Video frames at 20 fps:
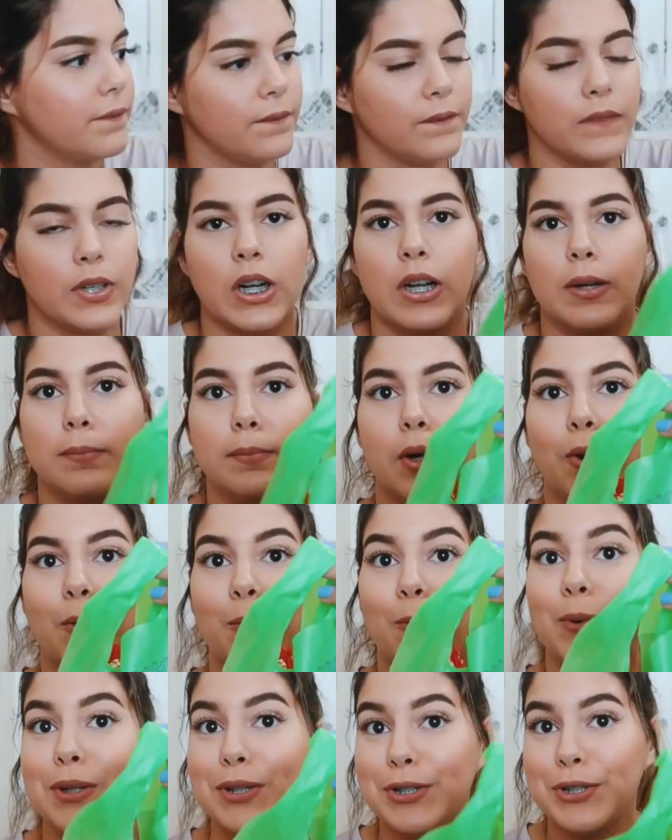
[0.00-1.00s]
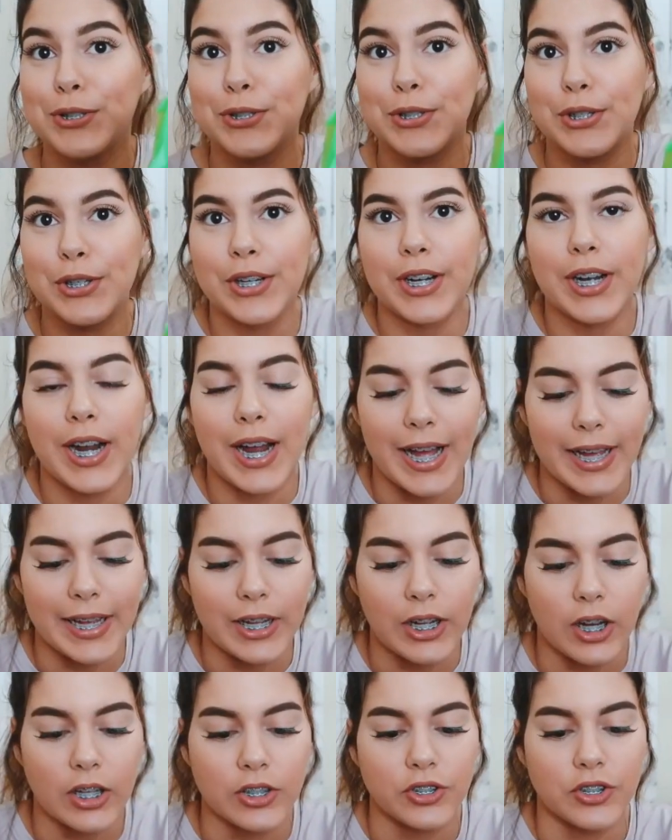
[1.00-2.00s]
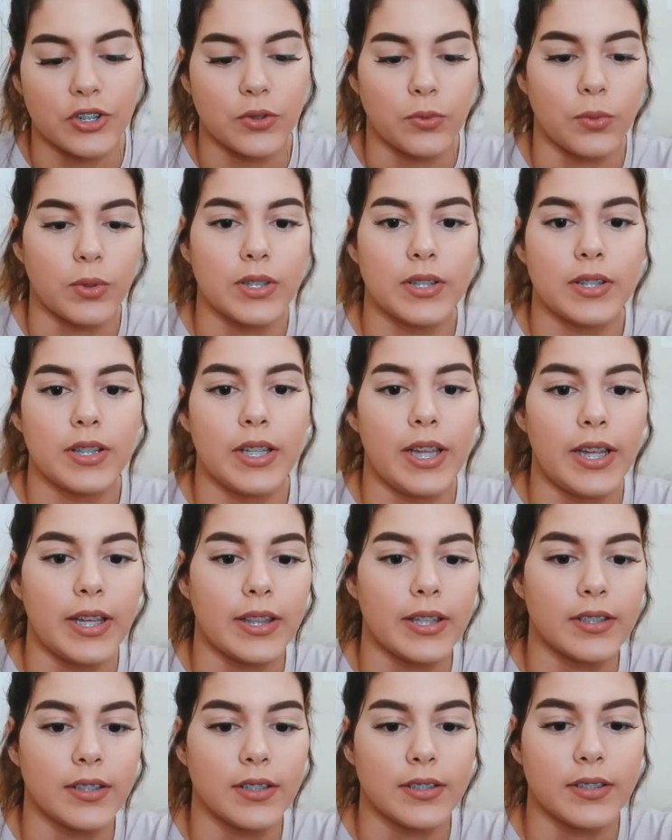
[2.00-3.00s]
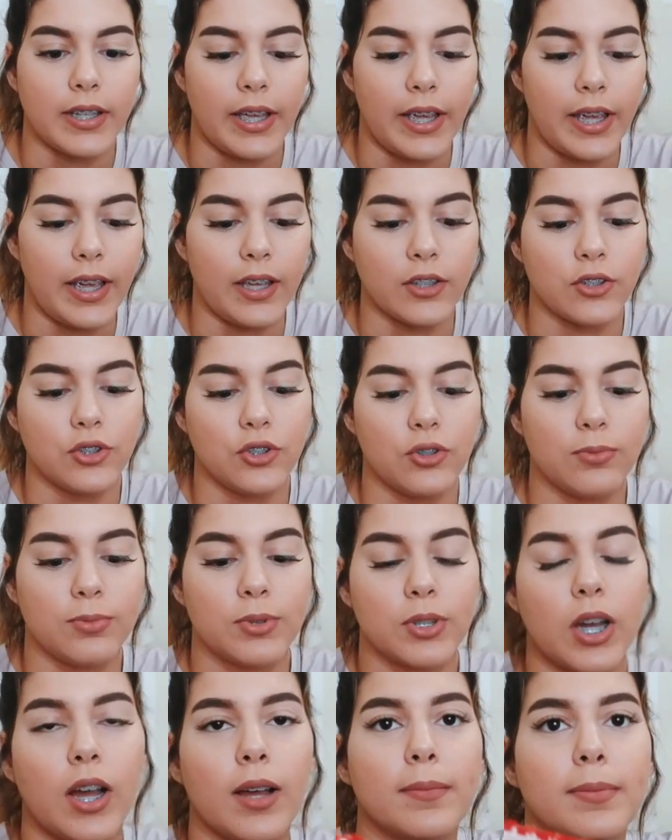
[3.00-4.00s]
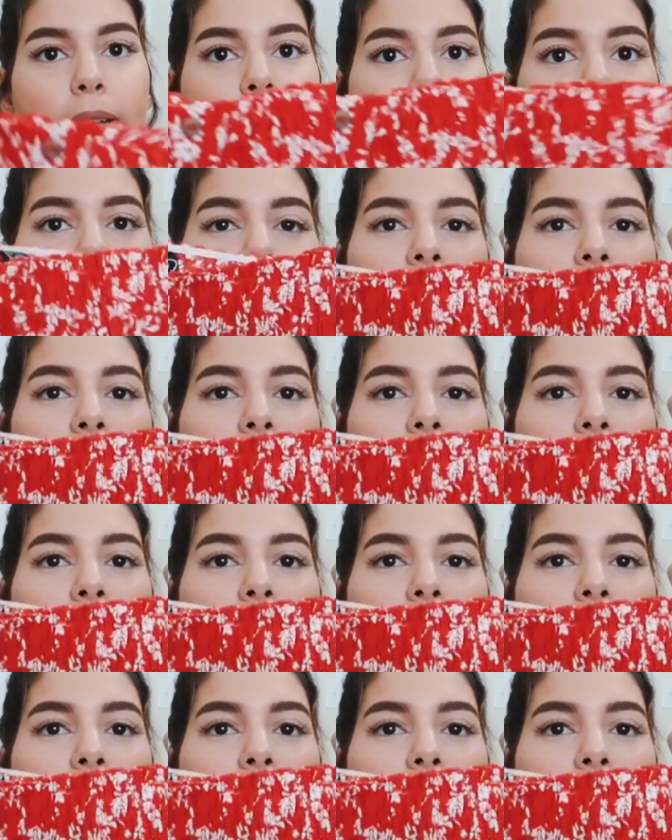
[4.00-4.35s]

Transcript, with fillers: from Windsor I got just one thing and this is a tube top